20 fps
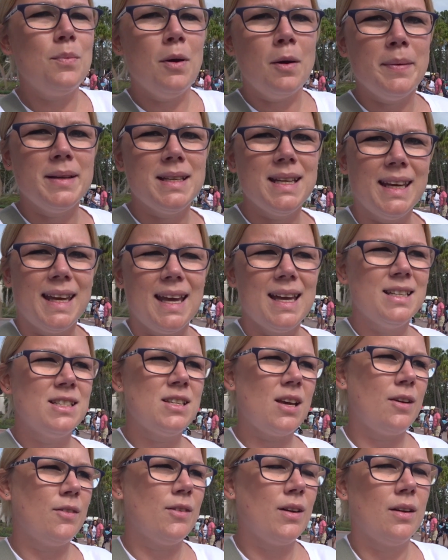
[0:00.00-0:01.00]
we didn't get a
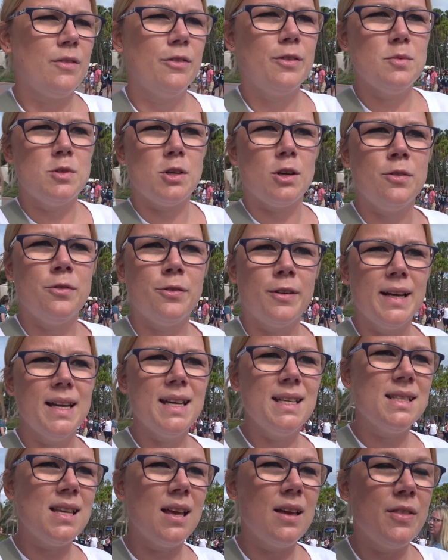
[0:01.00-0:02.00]
donut from
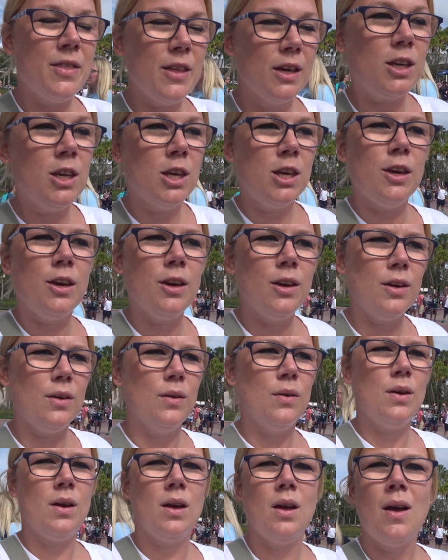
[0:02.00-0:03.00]
Joffrey's. The queue
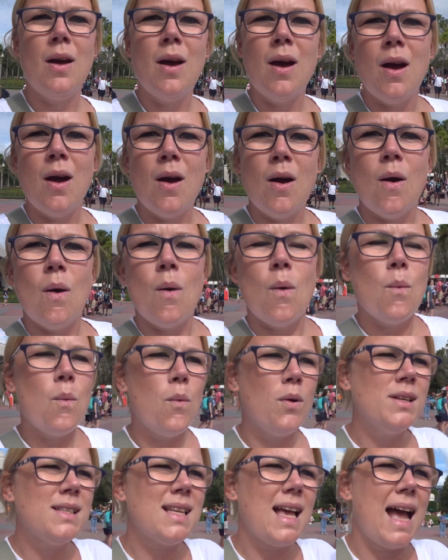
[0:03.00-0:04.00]

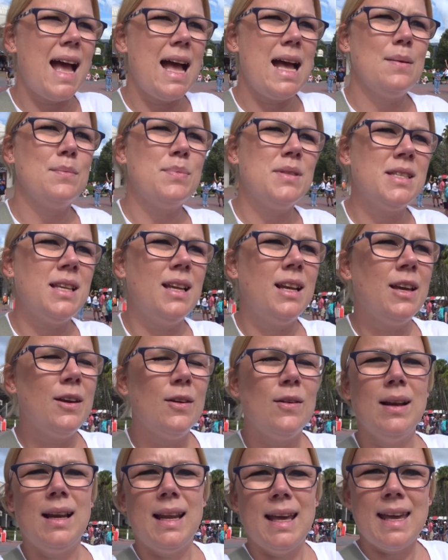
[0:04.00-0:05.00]
was
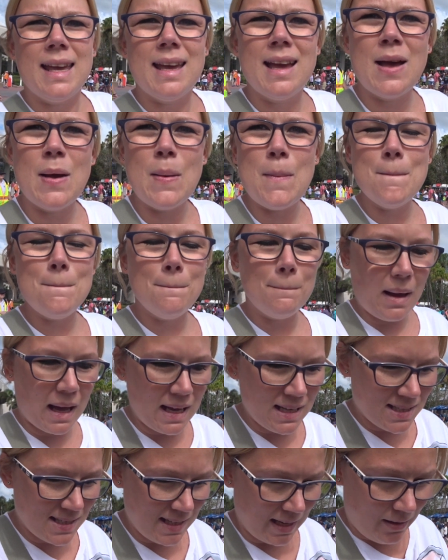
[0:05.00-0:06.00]
absolutely
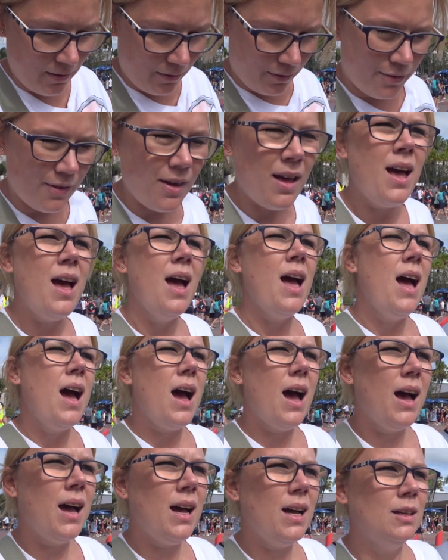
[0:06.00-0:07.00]
massive.
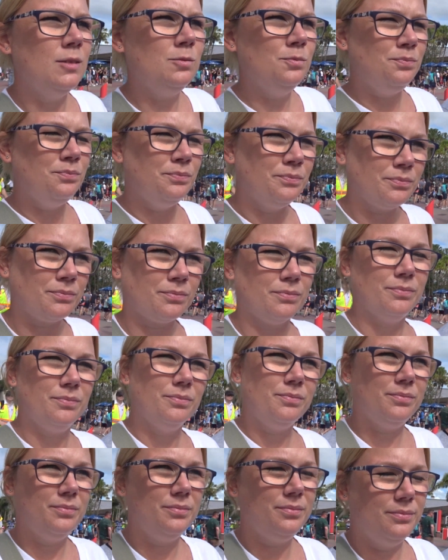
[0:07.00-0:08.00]
Um,
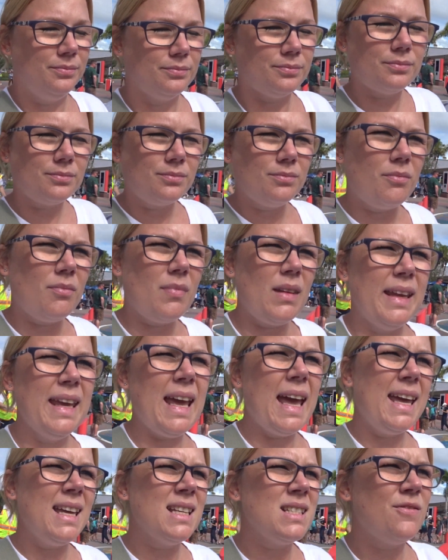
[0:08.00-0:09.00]

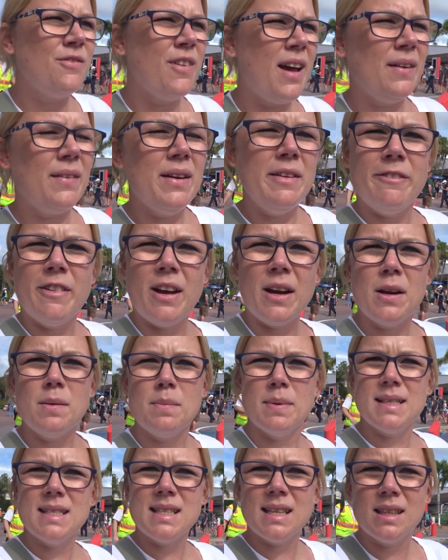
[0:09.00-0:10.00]
yeah, it's very, very
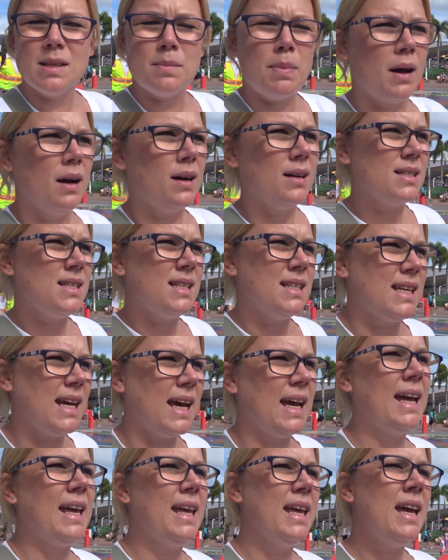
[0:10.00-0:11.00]
busy in the park
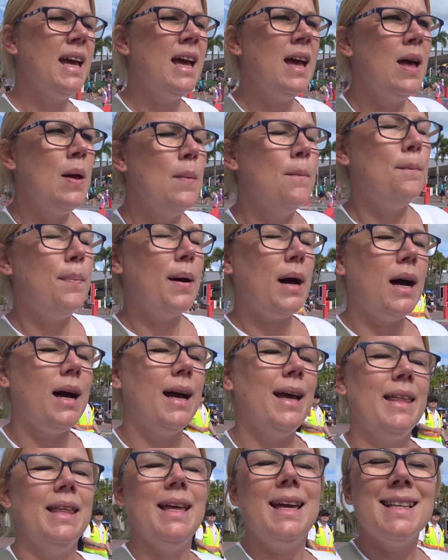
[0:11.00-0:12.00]
today, but
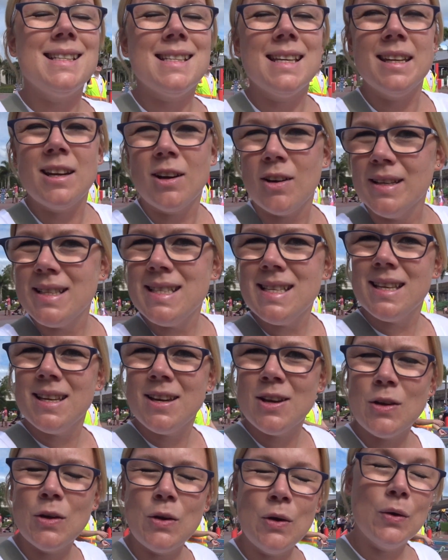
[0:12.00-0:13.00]
it's a nice,
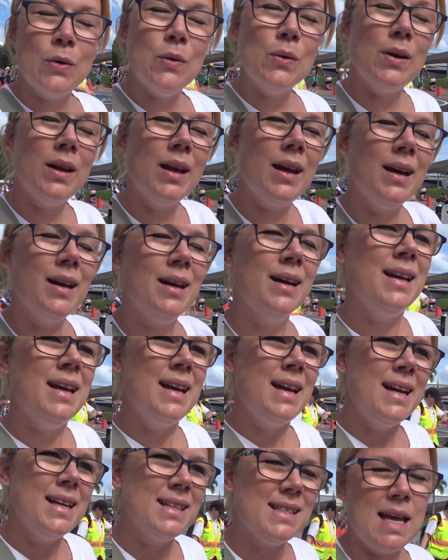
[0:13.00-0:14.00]
cooler
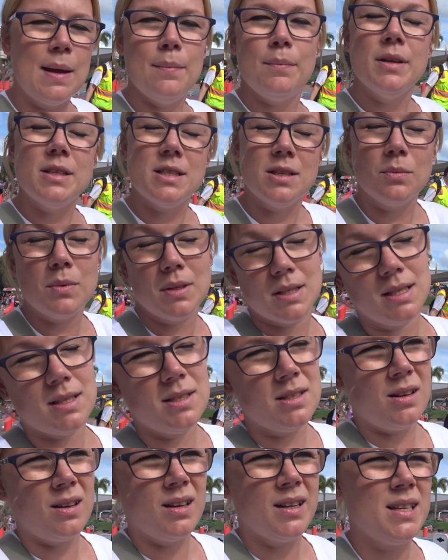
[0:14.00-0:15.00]
temperature, which is
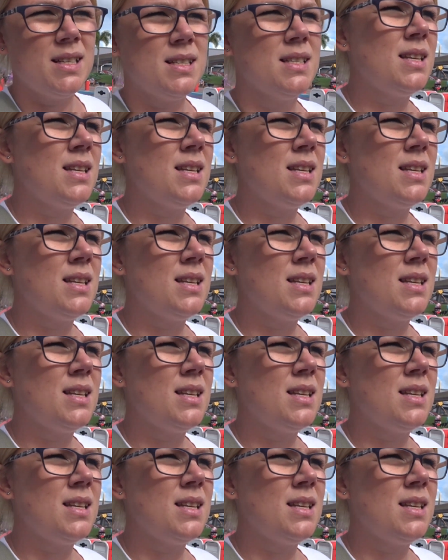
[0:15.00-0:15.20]
nice.